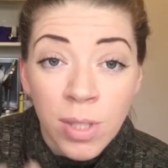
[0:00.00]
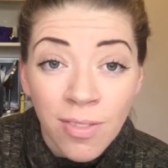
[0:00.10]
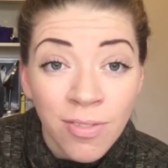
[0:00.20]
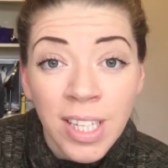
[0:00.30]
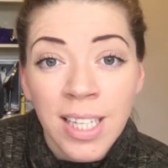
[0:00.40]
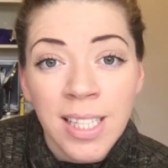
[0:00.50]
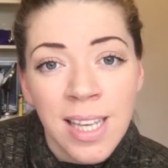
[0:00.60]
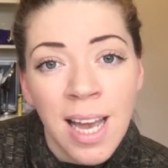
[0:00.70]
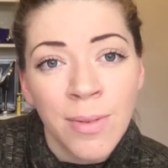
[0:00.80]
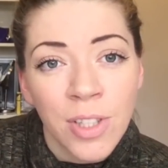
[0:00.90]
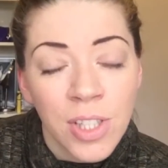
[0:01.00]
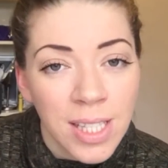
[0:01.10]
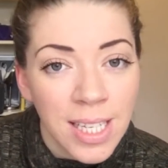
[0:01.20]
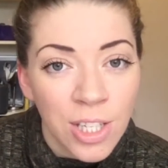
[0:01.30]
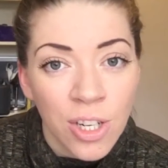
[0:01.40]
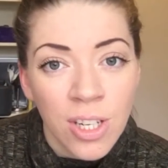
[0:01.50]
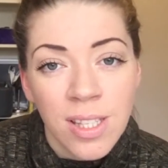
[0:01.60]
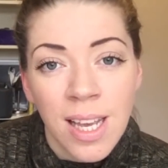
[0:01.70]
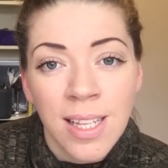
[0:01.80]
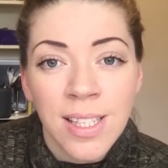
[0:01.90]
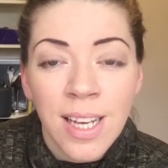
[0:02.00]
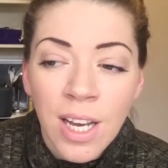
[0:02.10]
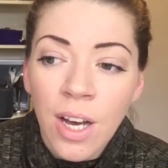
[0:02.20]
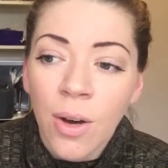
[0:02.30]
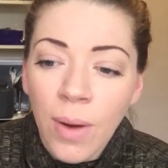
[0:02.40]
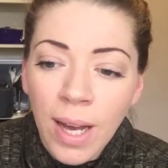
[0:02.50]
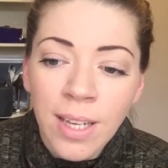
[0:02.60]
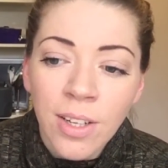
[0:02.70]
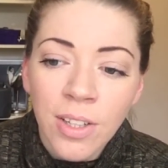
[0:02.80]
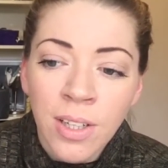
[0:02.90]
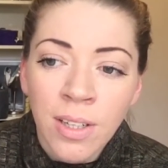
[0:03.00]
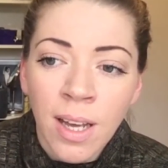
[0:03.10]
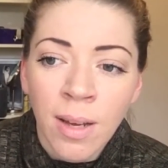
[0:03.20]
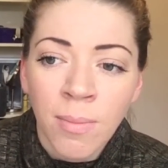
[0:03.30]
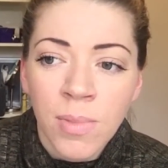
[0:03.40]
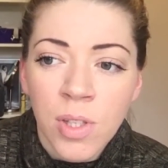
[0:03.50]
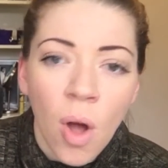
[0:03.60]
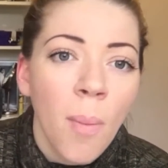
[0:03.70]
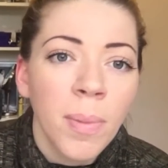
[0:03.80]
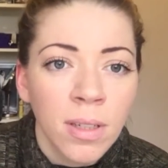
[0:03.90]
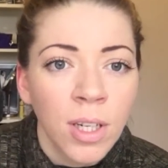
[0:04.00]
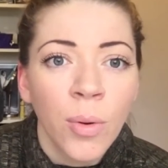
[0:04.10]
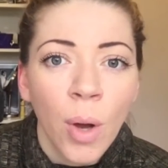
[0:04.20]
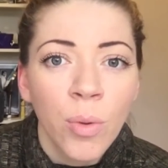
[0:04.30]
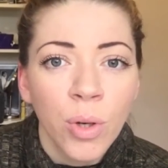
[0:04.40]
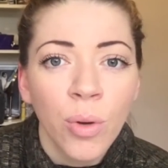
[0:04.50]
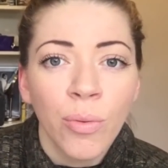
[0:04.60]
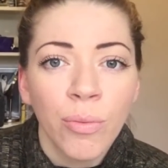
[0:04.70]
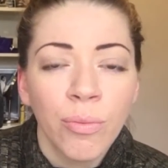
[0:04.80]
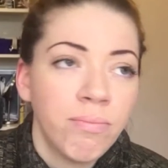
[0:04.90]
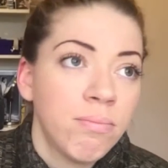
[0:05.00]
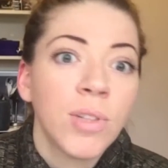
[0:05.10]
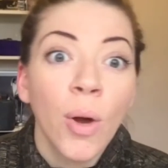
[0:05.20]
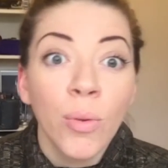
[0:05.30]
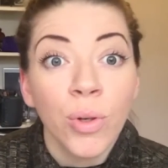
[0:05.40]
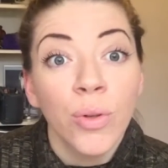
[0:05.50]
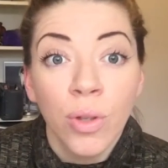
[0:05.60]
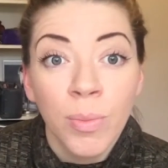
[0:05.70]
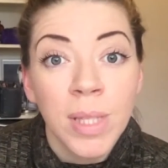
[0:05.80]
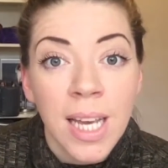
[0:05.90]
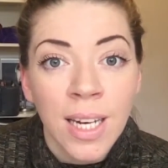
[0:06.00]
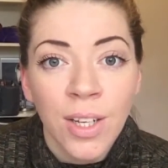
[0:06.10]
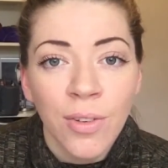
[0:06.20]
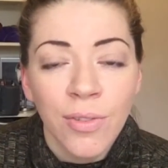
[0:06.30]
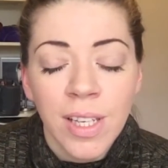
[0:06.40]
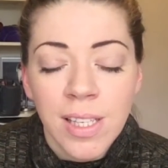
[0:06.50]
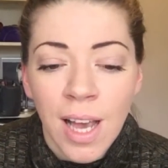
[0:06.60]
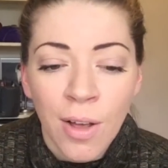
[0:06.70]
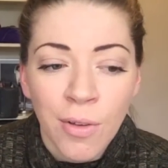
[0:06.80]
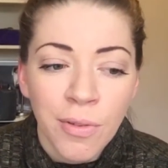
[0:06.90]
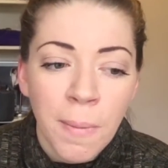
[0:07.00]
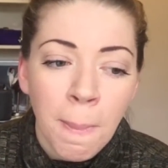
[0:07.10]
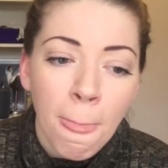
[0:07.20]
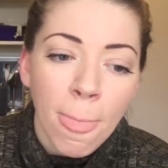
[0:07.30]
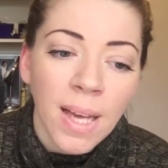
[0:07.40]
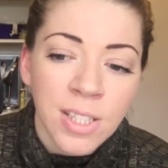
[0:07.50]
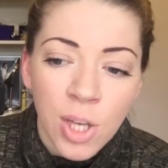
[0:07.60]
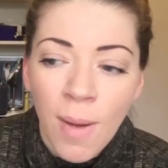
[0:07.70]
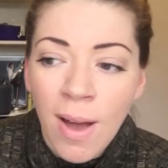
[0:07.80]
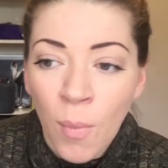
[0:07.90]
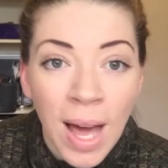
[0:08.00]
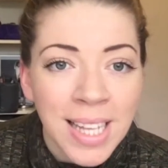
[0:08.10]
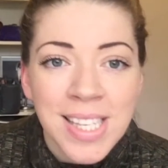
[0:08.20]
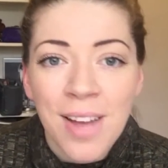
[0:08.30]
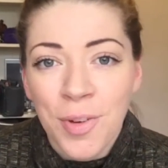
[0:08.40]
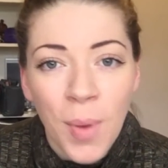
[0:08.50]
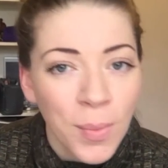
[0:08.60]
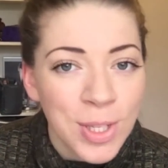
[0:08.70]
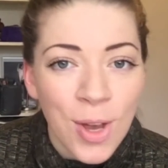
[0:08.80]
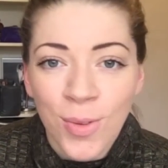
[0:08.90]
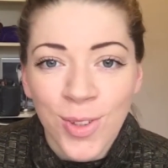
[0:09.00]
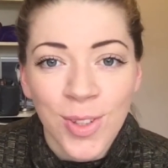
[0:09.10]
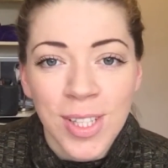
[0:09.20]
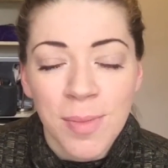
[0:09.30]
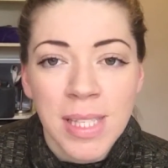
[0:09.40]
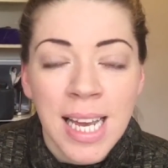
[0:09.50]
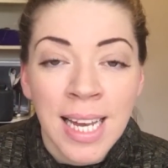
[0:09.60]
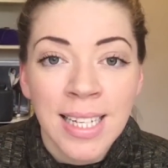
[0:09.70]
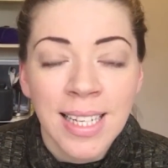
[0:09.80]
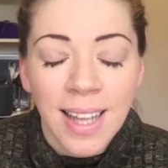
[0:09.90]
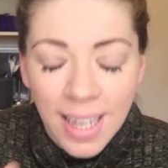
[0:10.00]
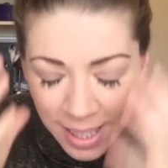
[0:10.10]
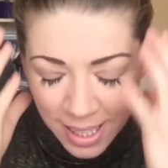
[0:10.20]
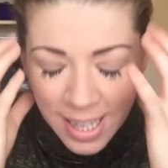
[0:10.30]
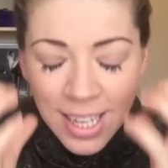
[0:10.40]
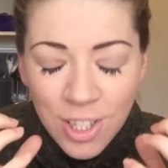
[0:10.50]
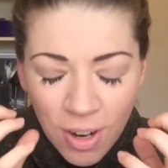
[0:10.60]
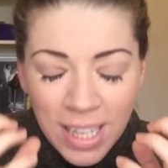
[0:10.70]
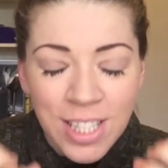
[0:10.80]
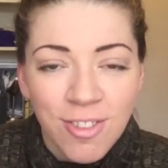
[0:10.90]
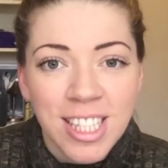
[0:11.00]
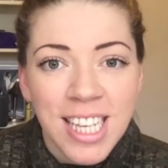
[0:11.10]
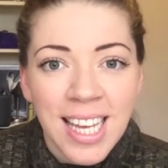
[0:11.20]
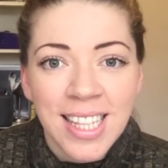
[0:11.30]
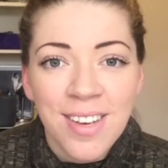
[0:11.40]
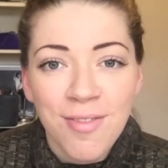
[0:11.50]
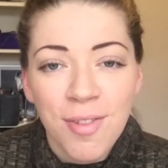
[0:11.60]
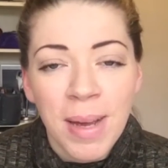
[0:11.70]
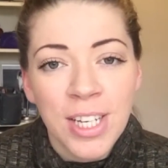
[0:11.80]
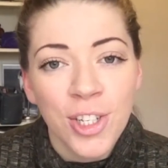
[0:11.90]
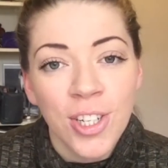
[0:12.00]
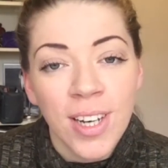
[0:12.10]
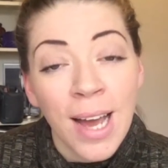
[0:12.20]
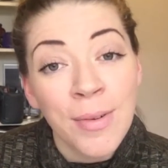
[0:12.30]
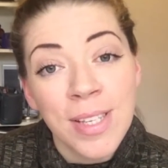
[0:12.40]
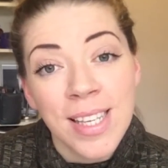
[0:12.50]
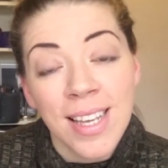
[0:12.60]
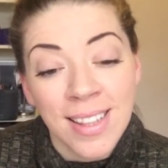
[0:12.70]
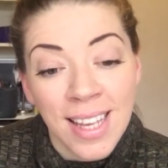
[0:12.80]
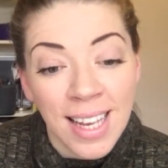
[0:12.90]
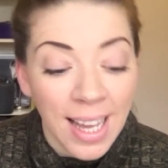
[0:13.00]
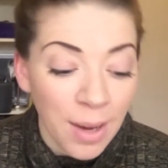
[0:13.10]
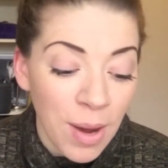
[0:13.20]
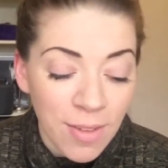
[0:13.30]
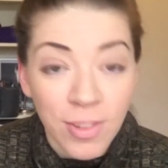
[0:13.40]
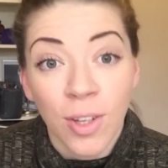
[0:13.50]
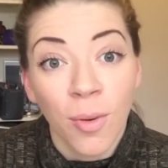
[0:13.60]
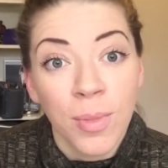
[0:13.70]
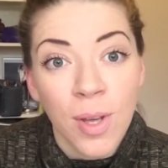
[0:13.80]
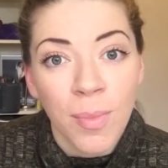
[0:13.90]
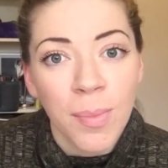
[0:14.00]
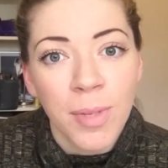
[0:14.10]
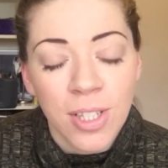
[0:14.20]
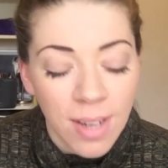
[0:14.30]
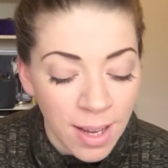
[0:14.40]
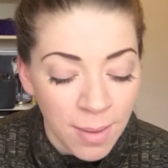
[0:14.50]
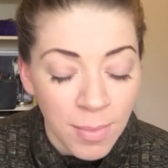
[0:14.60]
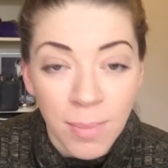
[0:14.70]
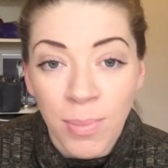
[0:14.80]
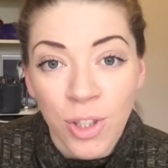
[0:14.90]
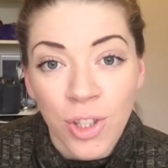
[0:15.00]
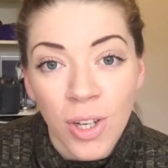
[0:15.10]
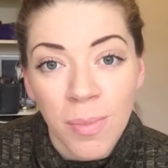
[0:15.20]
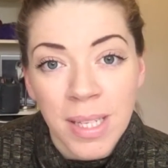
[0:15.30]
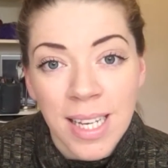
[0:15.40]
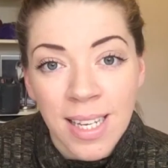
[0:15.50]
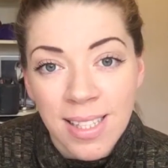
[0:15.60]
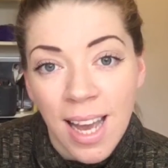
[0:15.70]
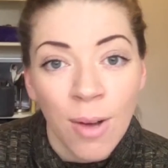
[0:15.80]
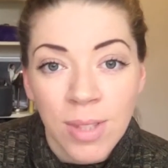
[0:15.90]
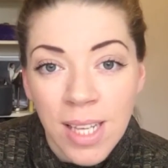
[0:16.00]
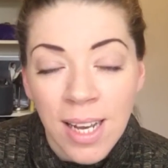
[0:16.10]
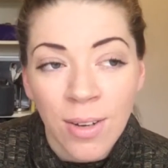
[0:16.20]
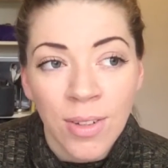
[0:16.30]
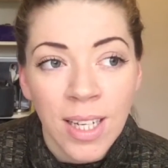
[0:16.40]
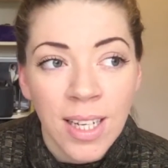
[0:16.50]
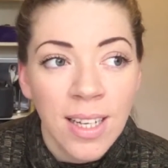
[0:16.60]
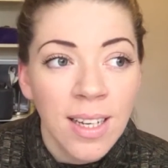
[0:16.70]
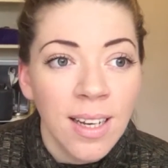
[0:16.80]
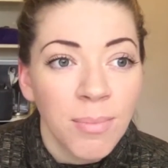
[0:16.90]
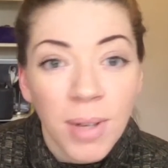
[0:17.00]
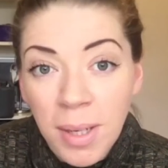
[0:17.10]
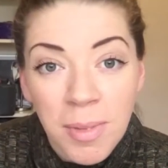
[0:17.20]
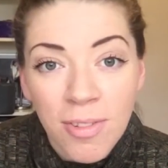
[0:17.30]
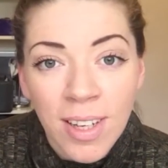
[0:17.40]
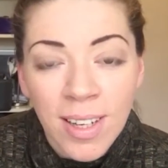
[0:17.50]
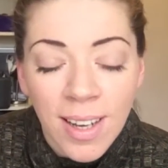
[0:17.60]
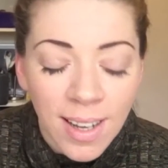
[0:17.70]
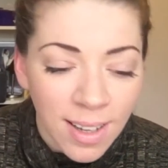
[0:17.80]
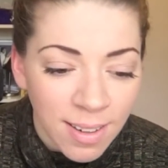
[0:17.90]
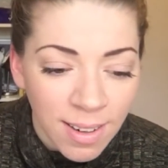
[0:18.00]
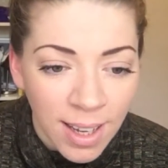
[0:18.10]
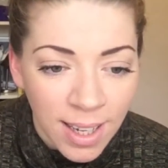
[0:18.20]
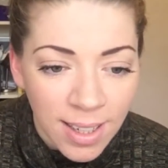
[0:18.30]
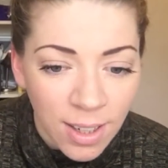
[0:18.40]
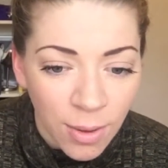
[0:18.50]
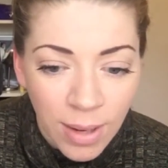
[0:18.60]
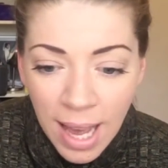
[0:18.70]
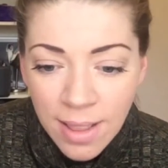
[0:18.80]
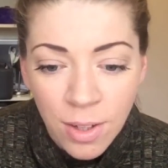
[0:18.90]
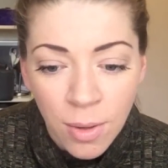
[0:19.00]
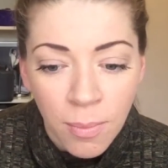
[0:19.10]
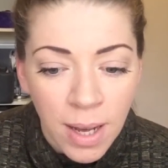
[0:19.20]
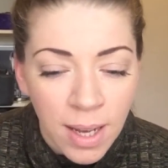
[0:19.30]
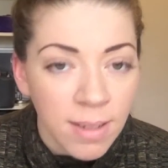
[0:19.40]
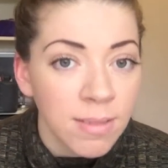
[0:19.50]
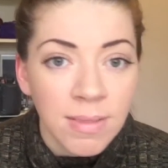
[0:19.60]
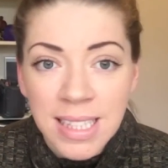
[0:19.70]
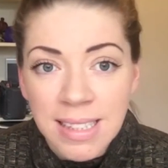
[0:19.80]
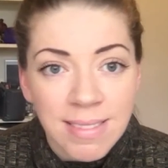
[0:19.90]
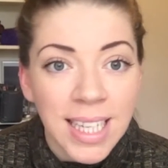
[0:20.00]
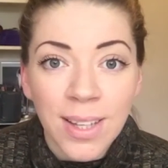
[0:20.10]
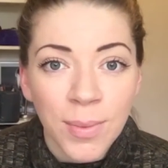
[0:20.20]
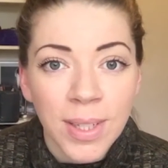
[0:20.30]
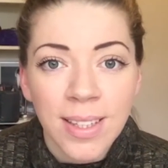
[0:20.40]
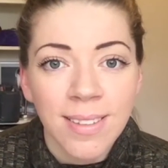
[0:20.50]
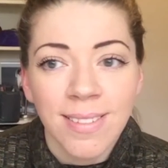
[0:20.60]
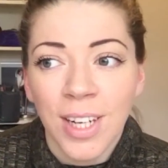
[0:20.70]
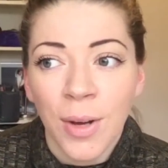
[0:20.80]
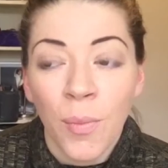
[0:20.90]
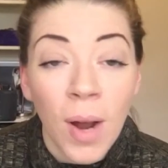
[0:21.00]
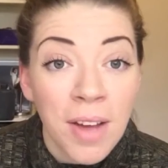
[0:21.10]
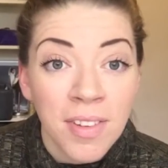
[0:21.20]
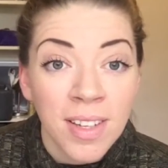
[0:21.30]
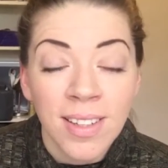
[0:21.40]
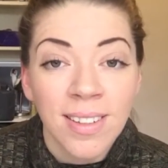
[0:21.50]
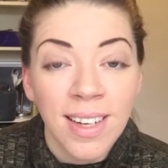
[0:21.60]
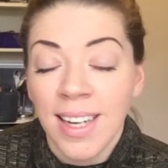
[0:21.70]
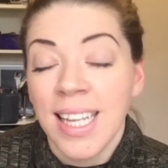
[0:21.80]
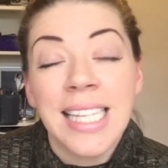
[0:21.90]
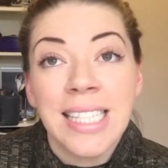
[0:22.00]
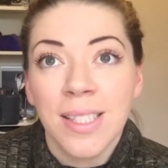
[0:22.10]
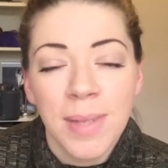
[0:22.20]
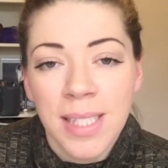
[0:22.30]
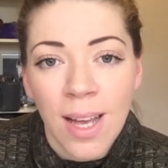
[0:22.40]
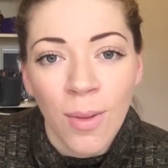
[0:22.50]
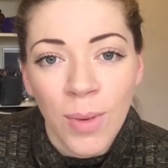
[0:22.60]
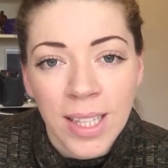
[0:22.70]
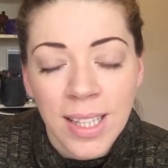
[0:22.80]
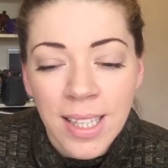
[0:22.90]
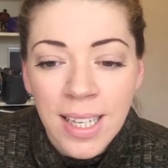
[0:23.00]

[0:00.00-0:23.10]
was a convenient time because the teacher had said, okay, you can stop and go through the material for yourself. And so whilst everyone was going through this material, like trying to retain the information, I was sitting there like waiting for the numbers on my blood sugar meter to count down, and pricking my finger and like getting the number and dealing with whatever needed to be dealt with.